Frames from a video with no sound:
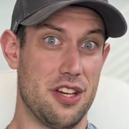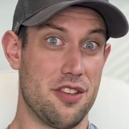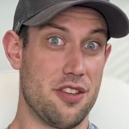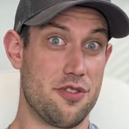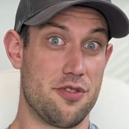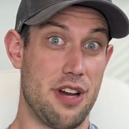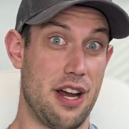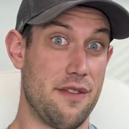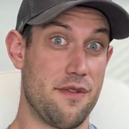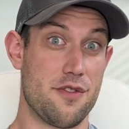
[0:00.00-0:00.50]
the
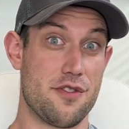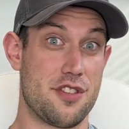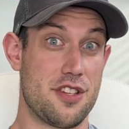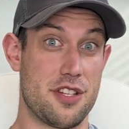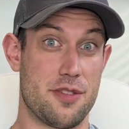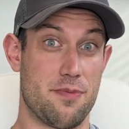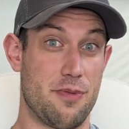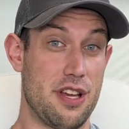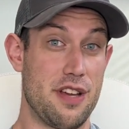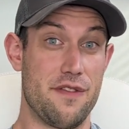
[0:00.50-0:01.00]
driver's
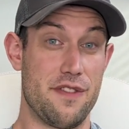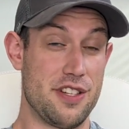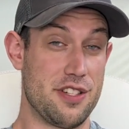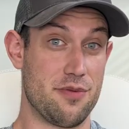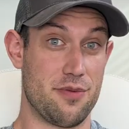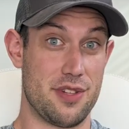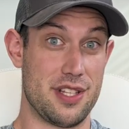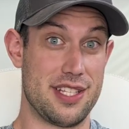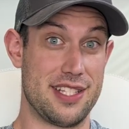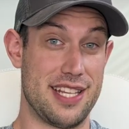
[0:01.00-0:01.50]
display
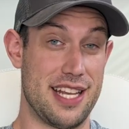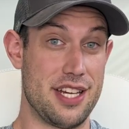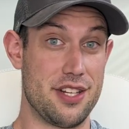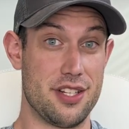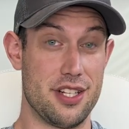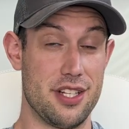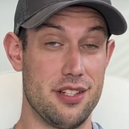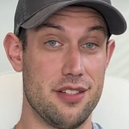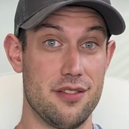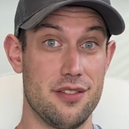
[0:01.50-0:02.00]

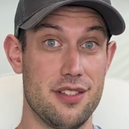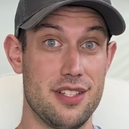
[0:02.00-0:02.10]
visualization?